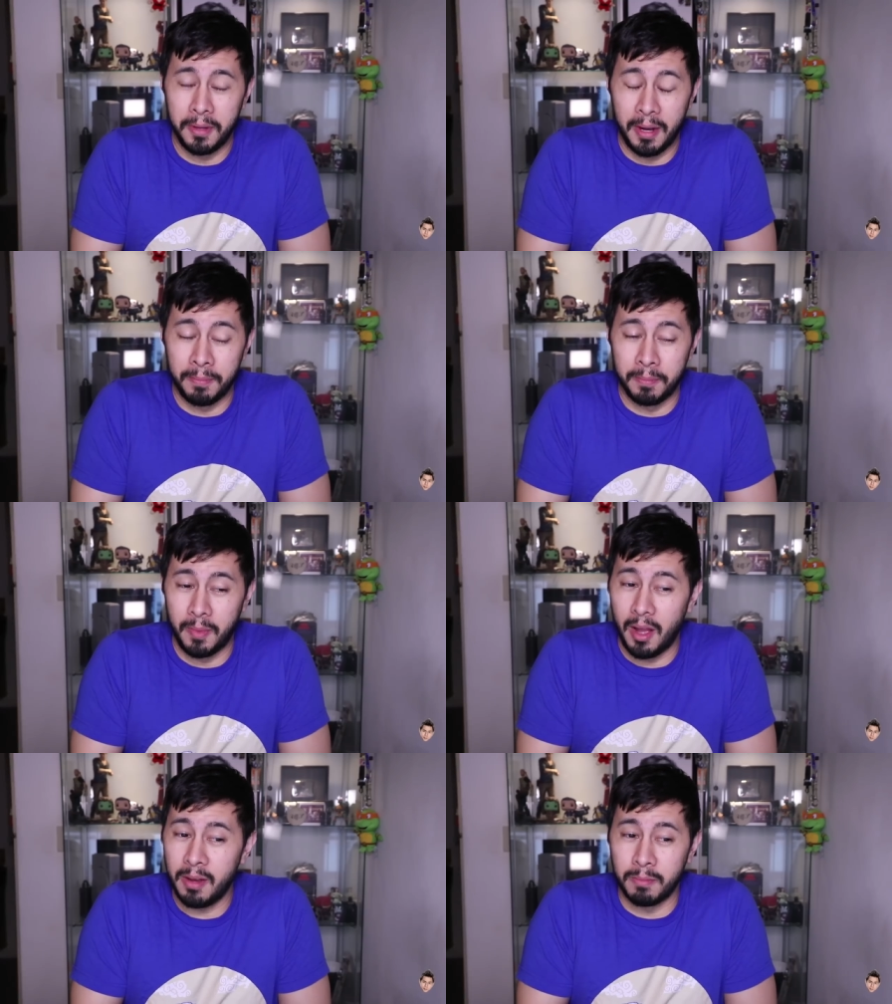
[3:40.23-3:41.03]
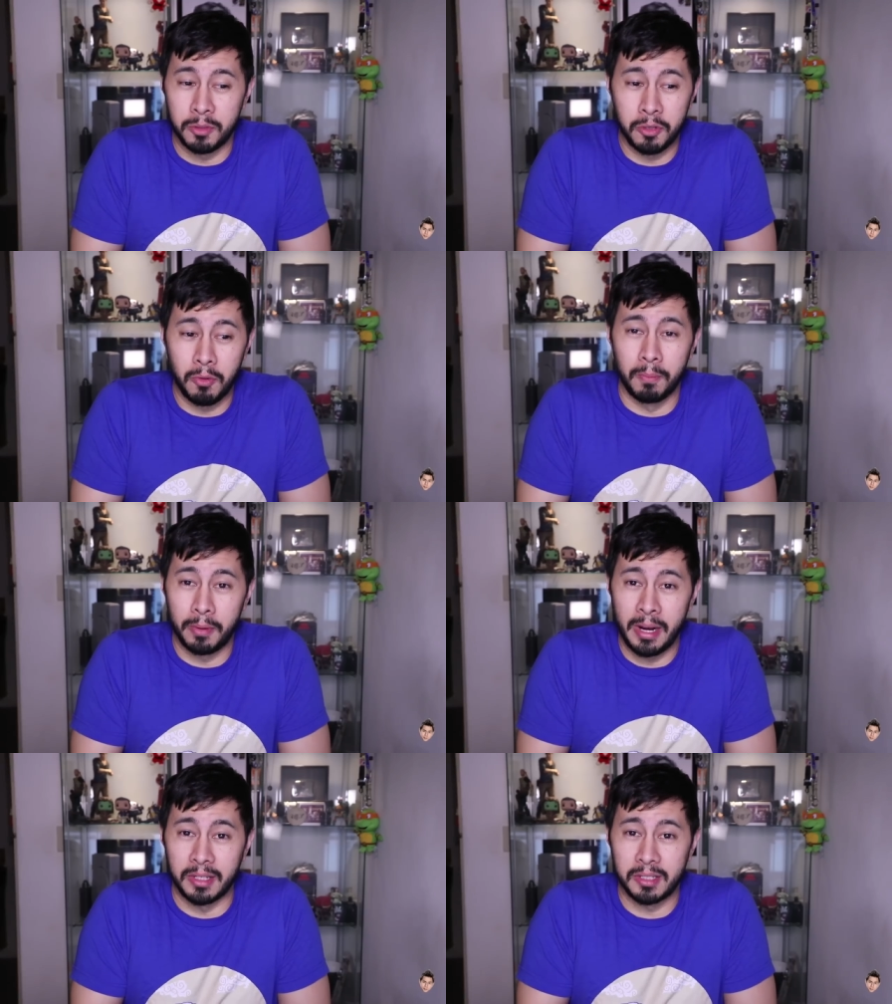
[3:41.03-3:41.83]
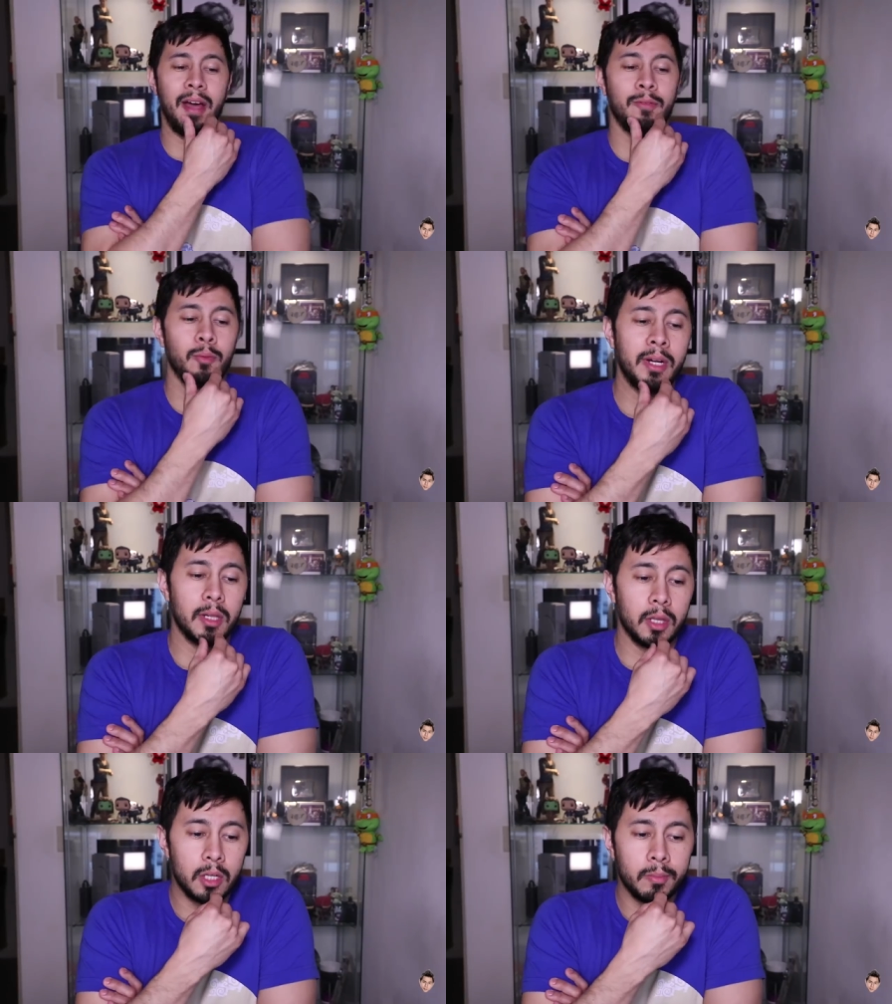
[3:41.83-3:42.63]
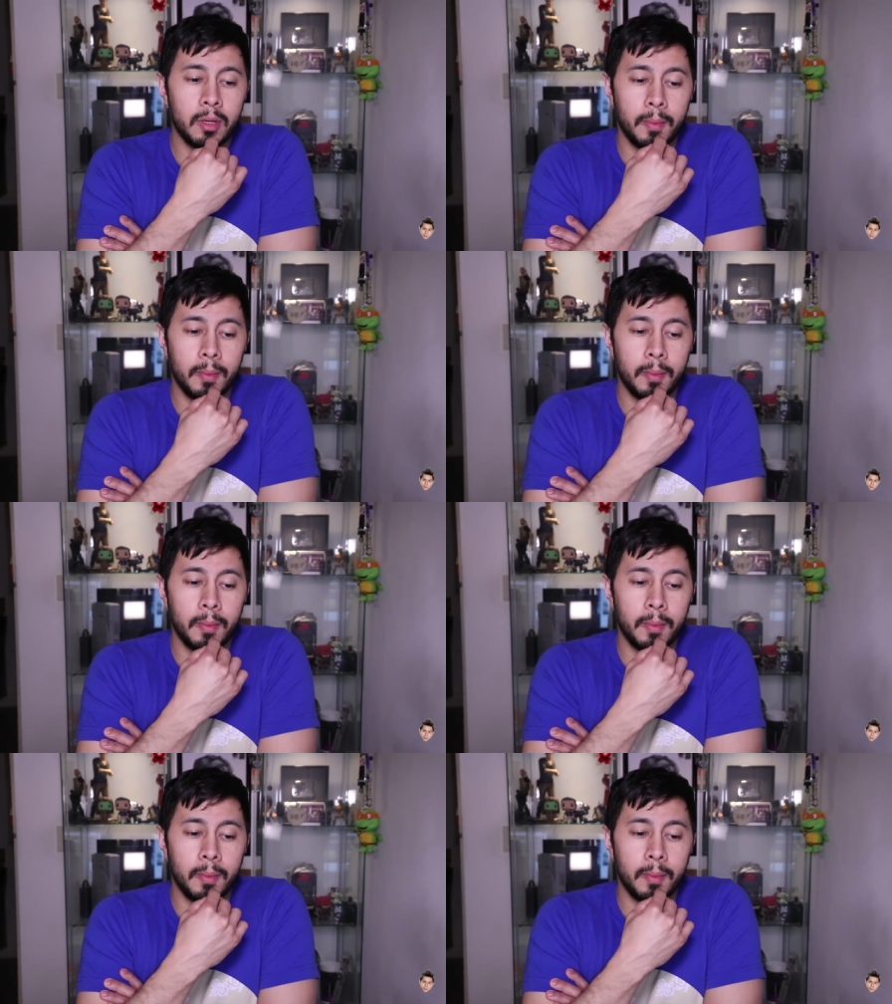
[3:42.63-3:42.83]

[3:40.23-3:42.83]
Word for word: Um, I'm so impressed. I've read a little bit